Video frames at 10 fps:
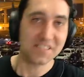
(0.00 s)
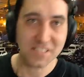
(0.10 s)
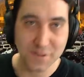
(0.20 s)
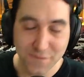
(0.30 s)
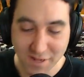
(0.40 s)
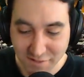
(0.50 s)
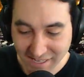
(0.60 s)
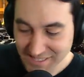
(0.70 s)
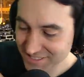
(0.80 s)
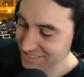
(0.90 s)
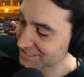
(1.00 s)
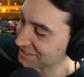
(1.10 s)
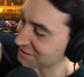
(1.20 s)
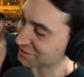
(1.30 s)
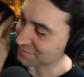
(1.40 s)
See, the funny thing is this
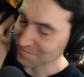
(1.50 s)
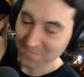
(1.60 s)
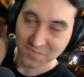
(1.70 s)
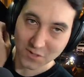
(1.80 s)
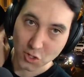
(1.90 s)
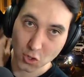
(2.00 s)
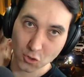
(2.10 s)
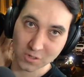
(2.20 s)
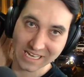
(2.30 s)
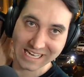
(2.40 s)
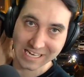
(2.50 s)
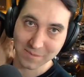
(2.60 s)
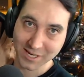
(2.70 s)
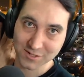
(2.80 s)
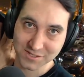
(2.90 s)
is cool here
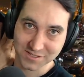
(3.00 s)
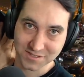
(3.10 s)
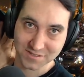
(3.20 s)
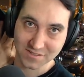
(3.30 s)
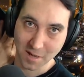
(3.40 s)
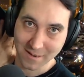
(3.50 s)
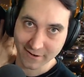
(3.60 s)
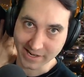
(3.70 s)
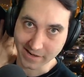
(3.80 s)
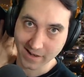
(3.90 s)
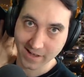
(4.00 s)
because it's American.